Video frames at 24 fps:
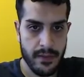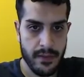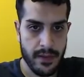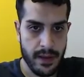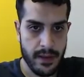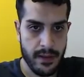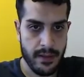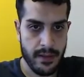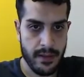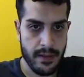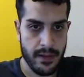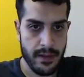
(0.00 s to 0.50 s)
We
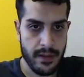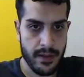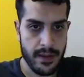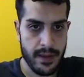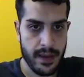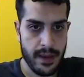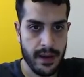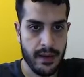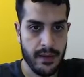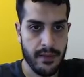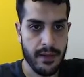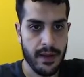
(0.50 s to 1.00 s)
don't use it
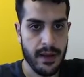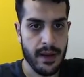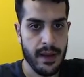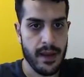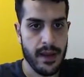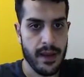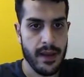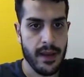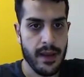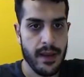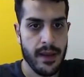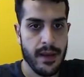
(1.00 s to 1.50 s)
anywhere.
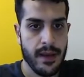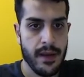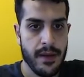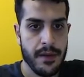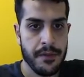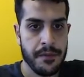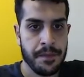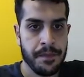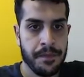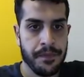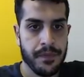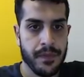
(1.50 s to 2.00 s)

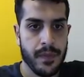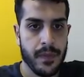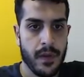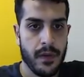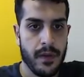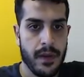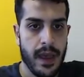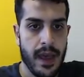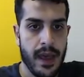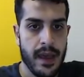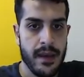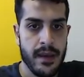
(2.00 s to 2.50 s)

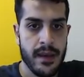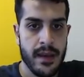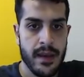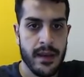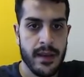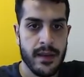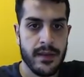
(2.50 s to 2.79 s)
Okay,